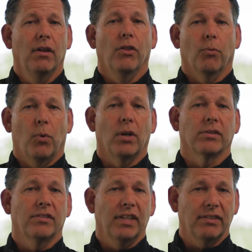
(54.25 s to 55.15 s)
The wall
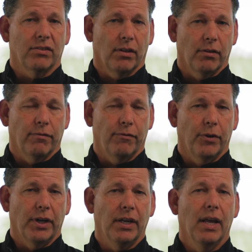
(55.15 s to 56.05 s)
sits on the
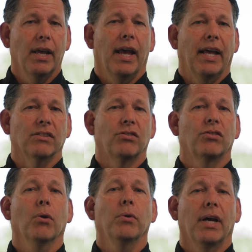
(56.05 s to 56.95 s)
footing, and
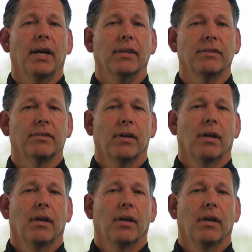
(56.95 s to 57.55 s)
so does